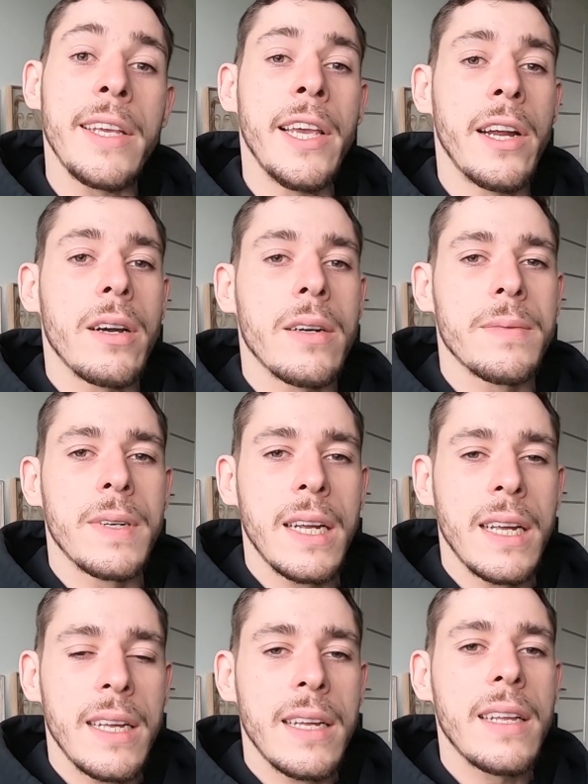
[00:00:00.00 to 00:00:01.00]
a year,
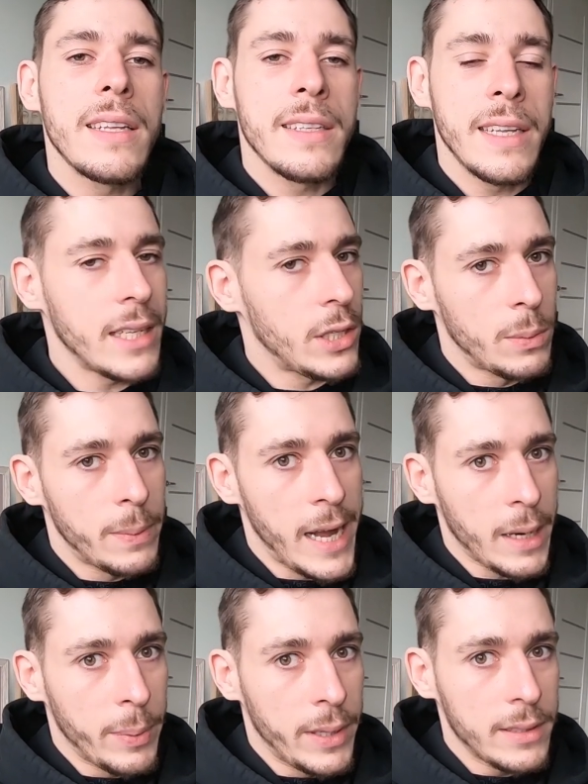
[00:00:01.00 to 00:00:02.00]
get your
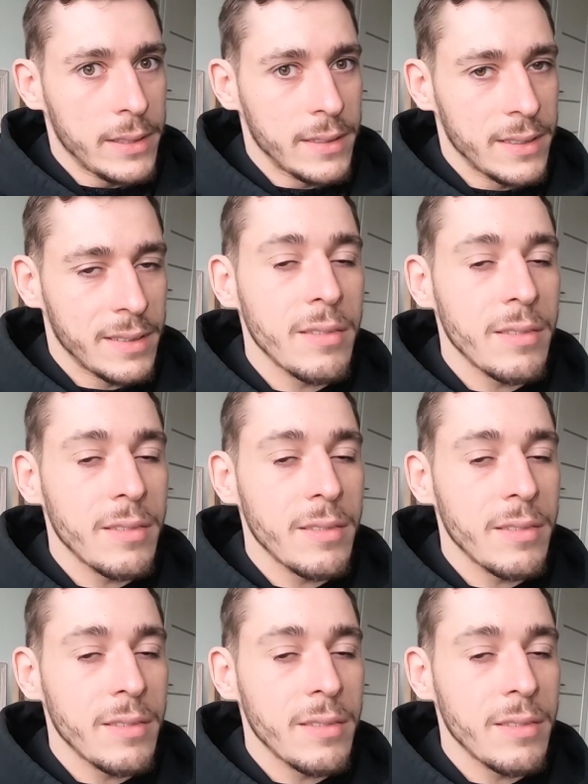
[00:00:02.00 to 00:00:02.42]
black belt.